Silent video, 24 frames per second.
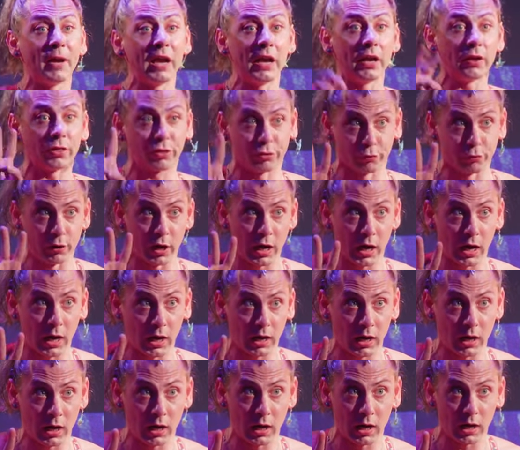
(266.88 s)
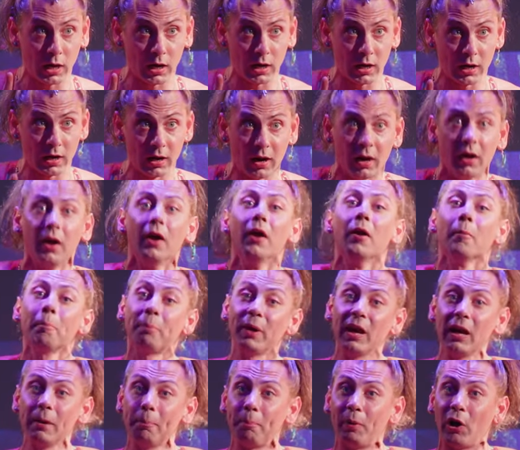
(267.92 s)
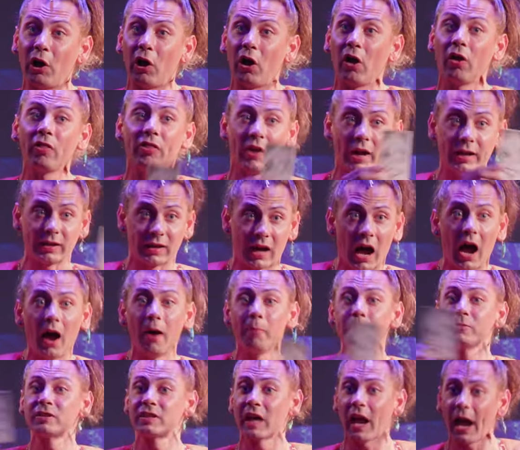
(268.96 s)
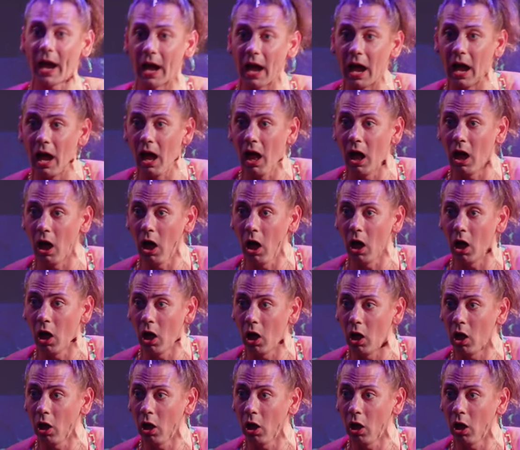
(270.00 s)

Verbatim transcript: be three people that come to help